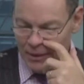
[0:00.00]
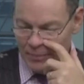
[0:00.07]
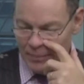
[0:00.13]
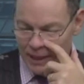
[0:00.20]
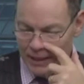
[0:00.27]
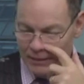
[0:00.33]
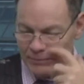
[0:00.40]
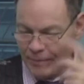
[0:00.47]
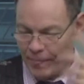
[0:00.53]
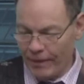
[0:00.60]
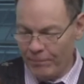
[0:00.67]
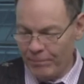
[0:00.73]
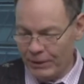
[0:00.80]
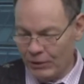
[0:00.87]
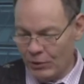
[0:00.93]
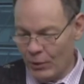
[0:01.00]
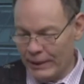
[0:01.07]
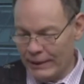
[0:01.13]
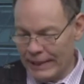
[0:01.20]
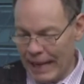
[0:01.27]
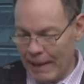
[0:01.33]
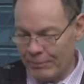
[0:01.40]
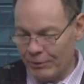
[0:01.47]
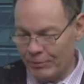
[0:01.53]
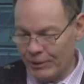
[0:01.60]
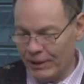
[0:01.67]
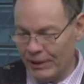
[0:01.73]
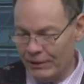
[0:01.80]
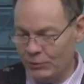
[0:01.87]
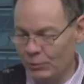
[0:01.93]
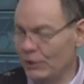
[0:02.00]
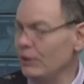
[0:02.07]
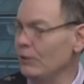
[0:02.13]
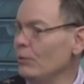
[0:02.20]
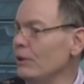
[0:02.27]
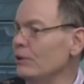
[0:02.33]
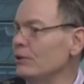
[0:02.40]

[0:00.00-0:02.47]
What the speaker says: about Bitcoin Capital, because we